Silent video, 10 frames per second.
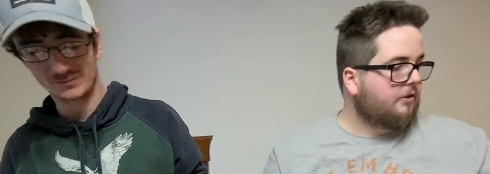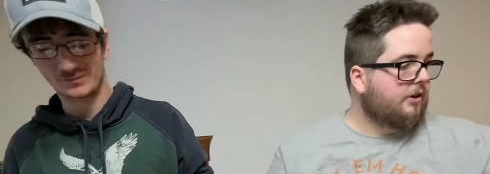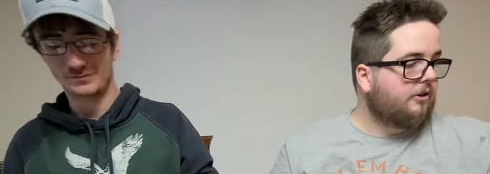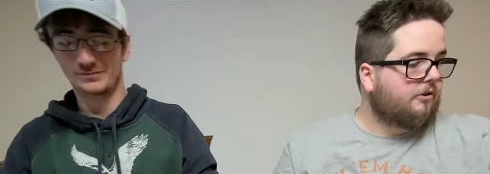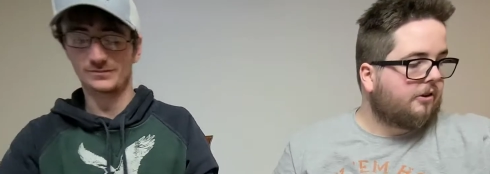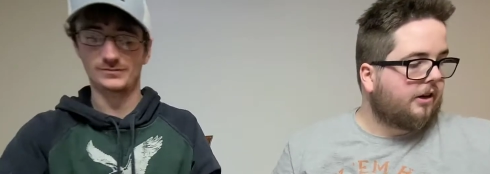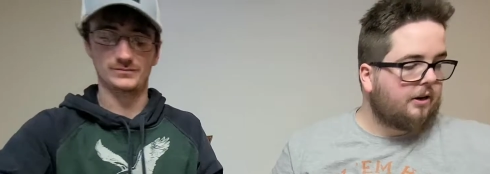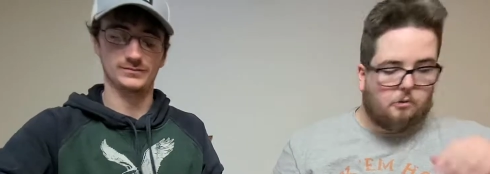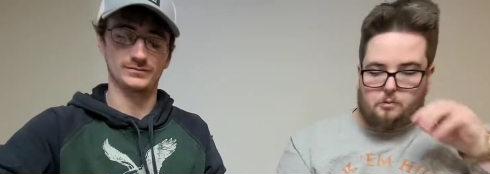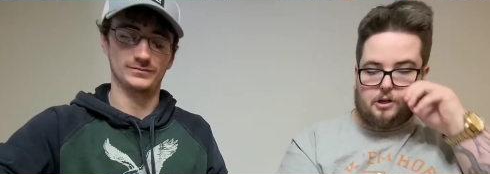Speaker 1: video that
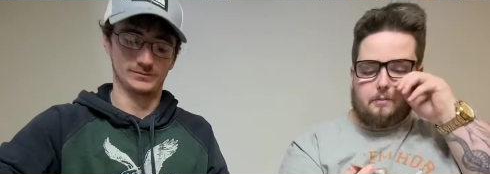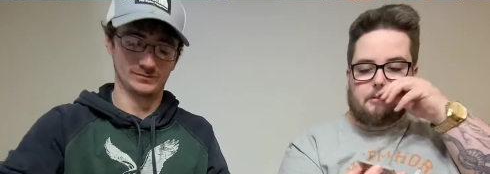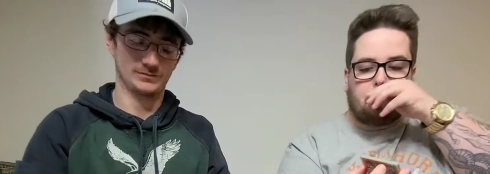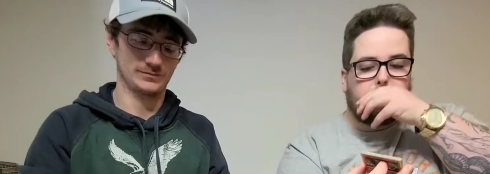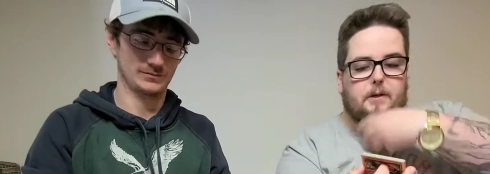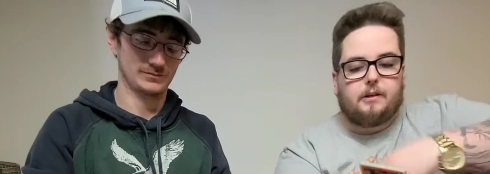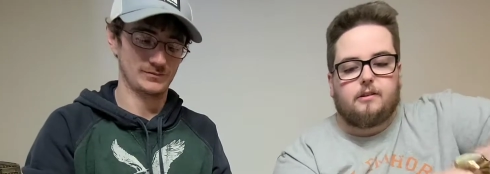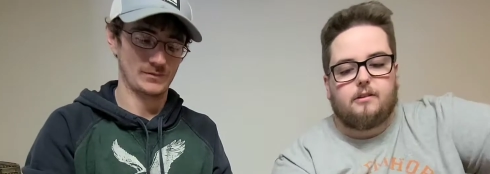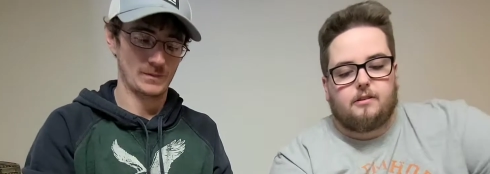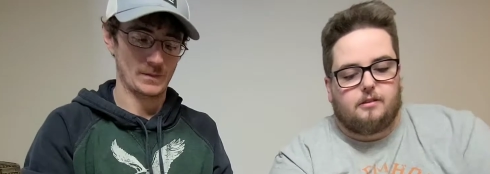I will be uploading
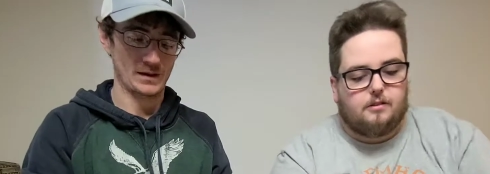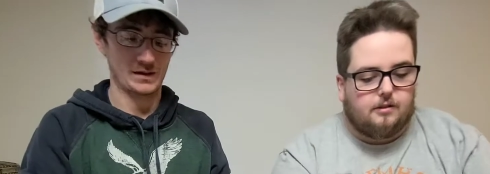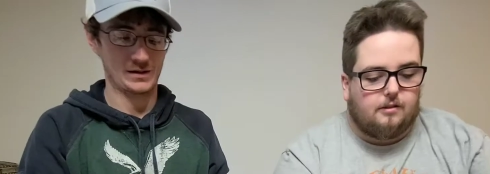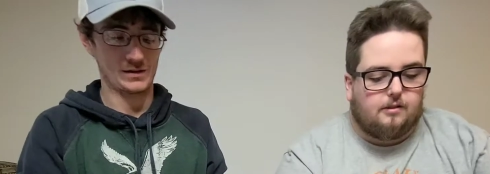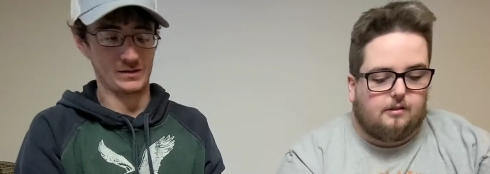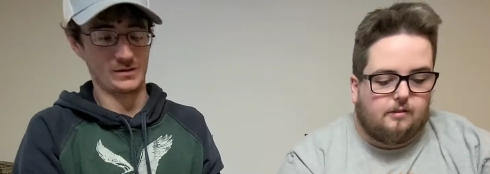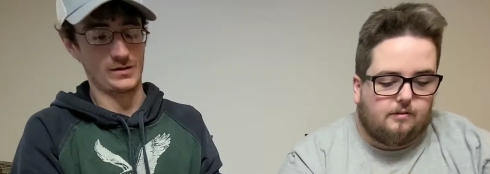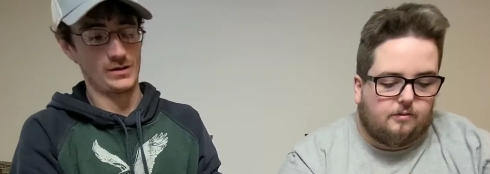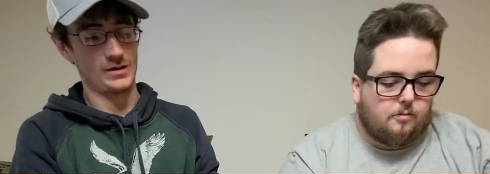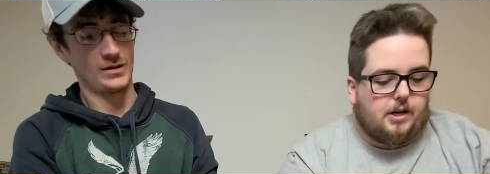
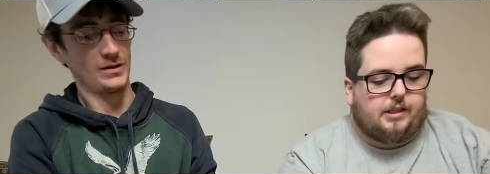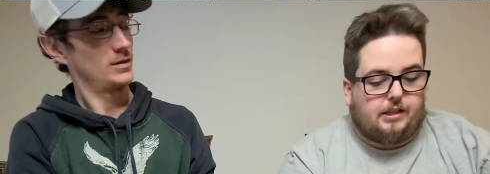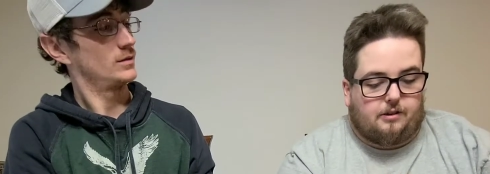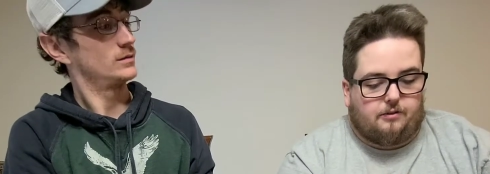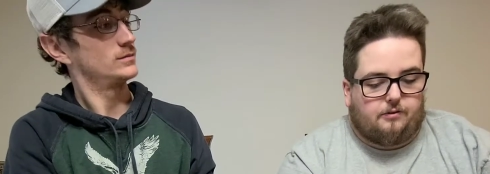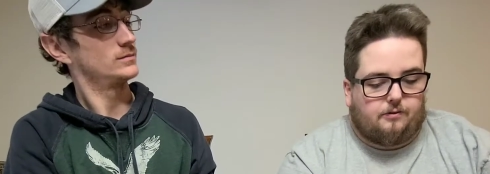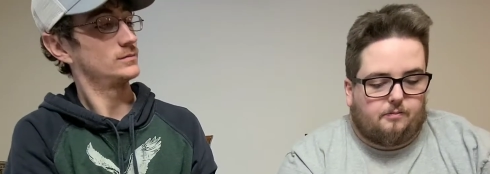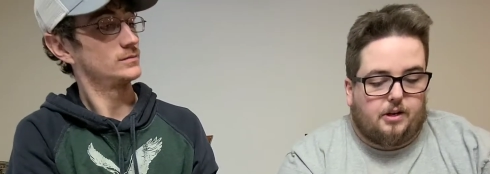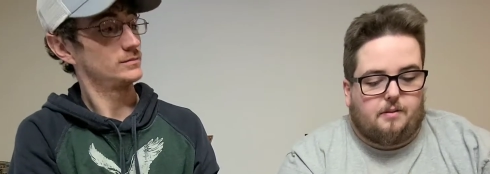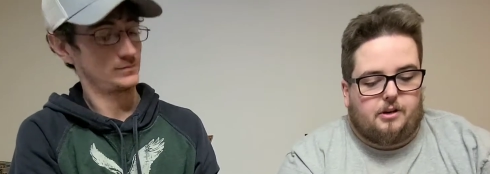for myself.
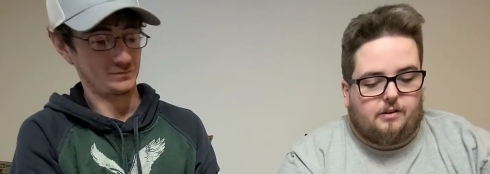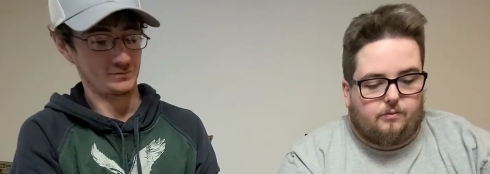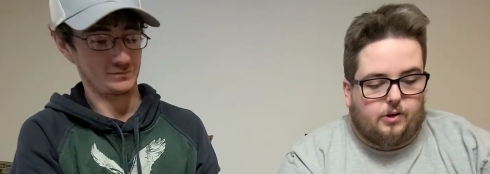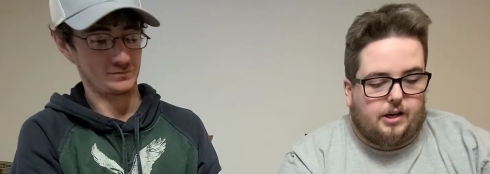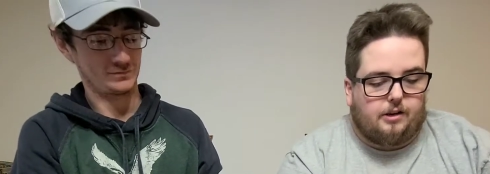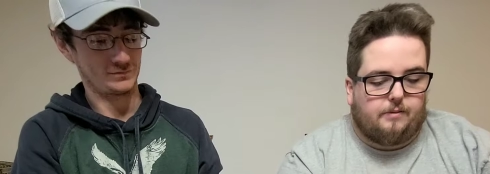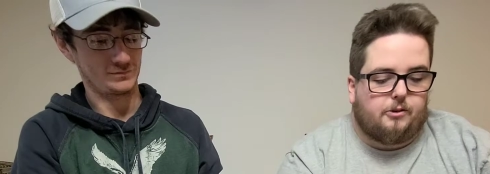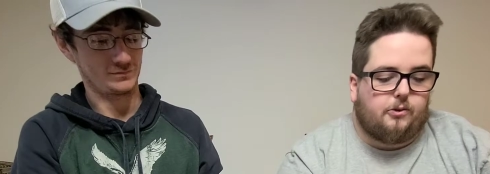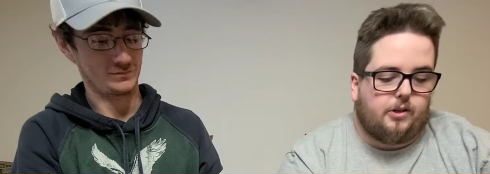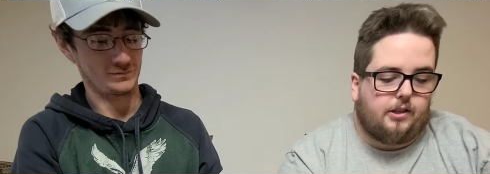But I mean, if we end
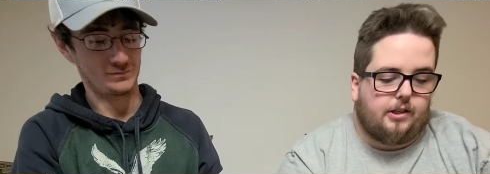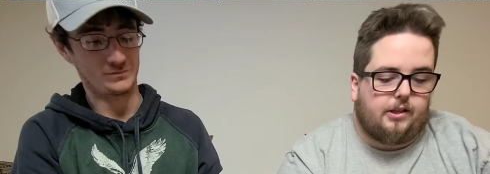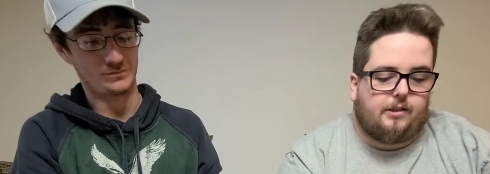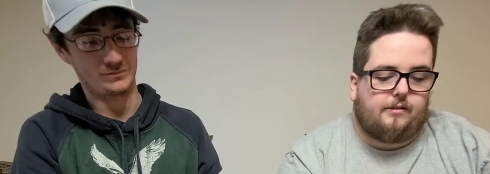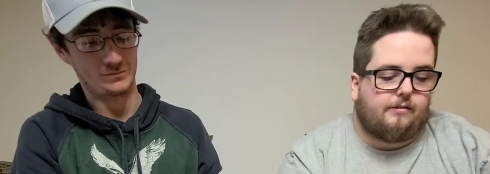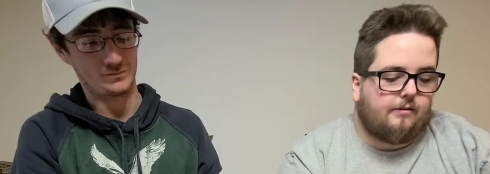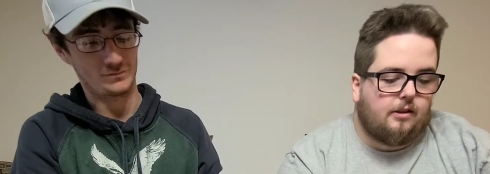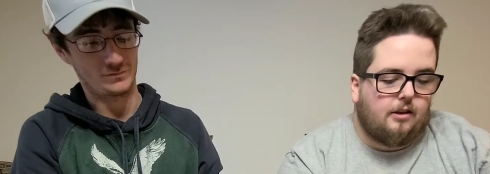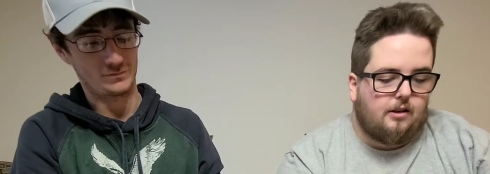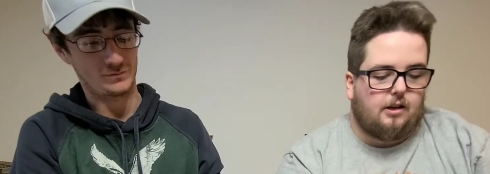up doing like
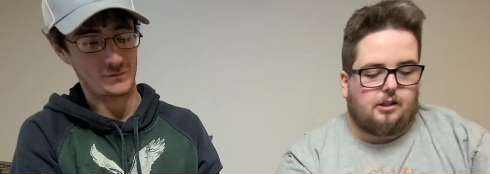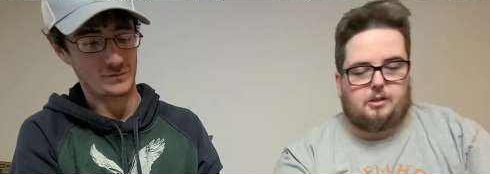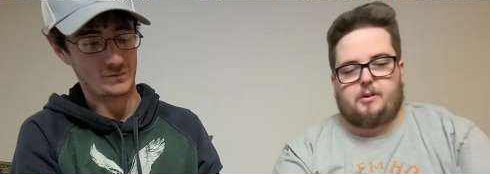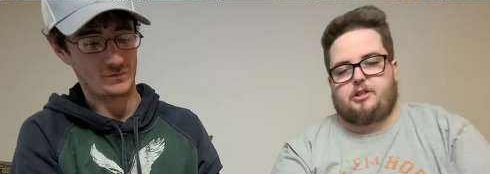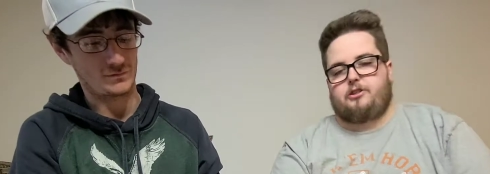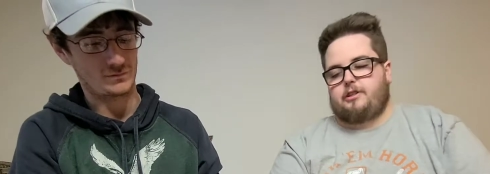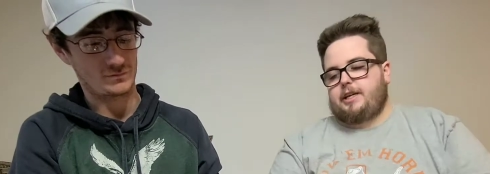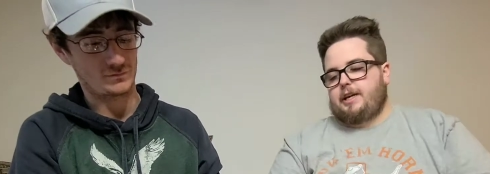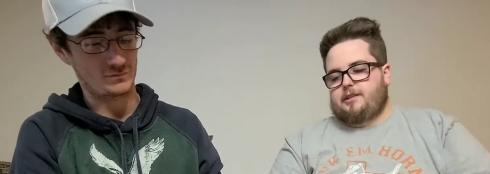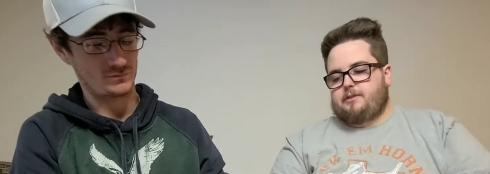a special
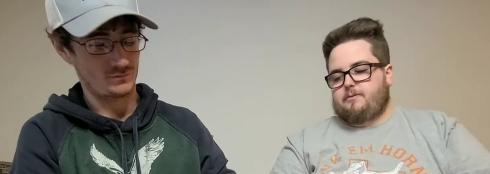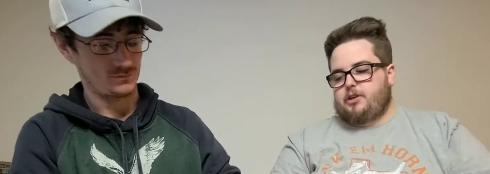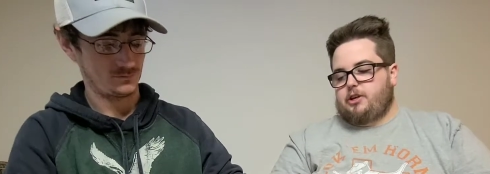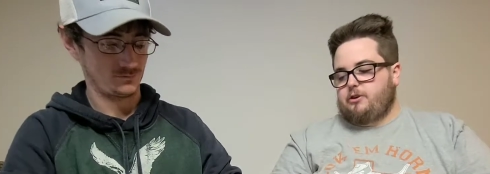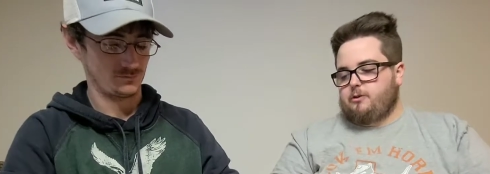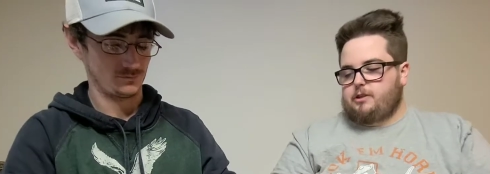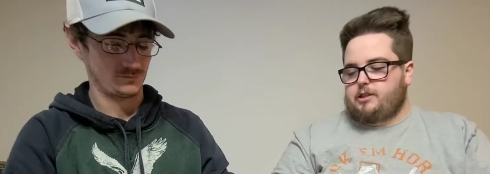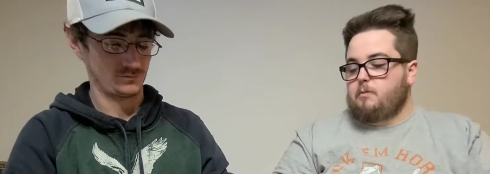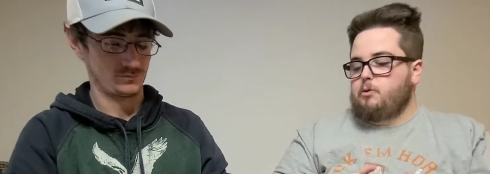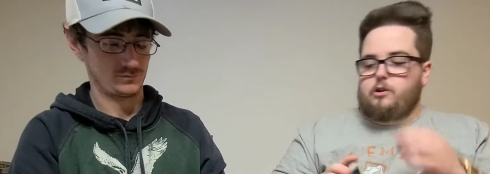guest video with
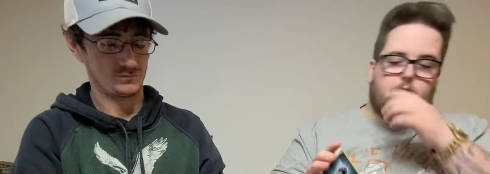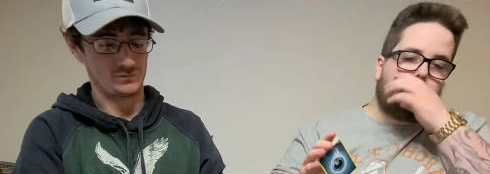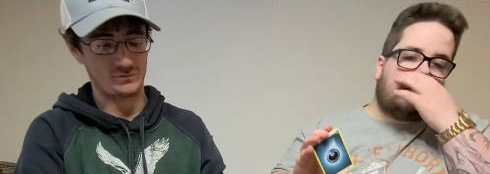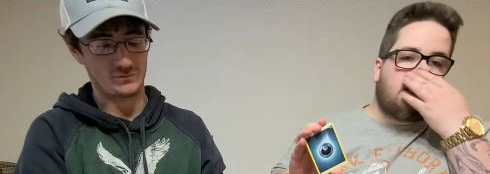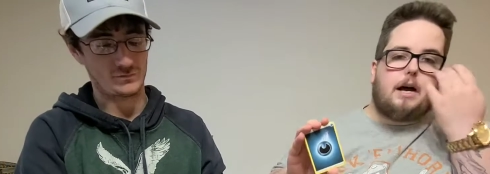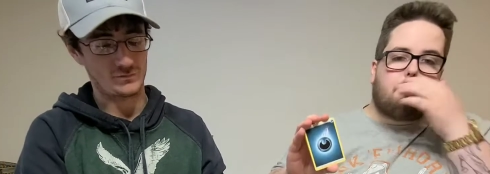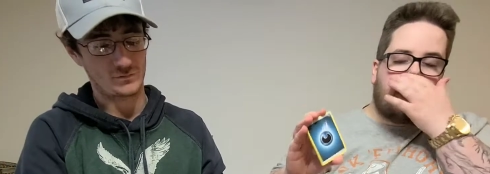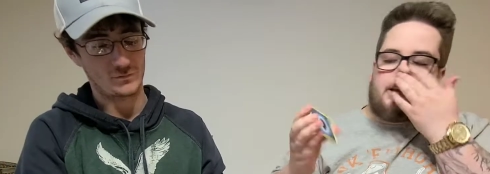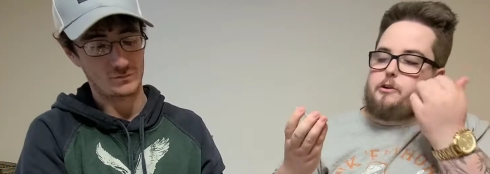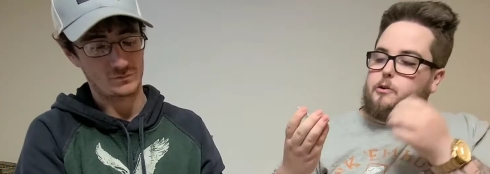someone, I
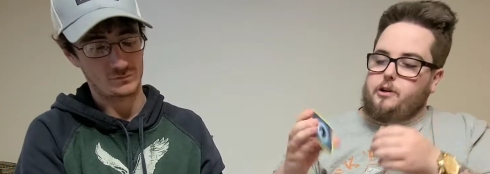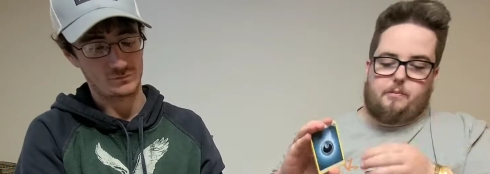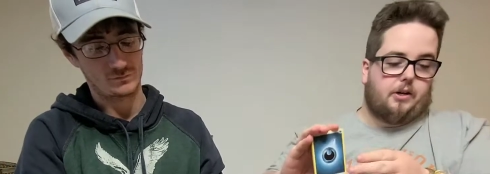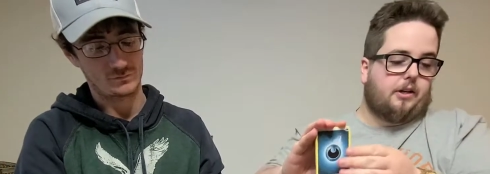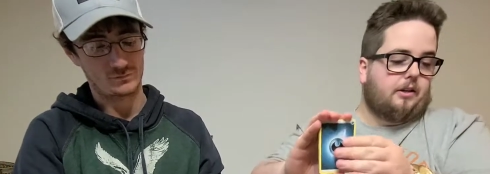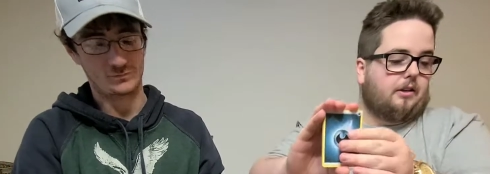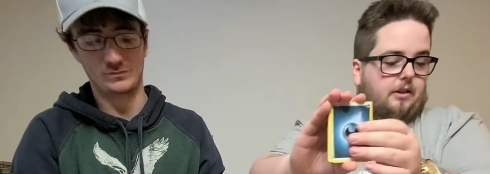might do it. But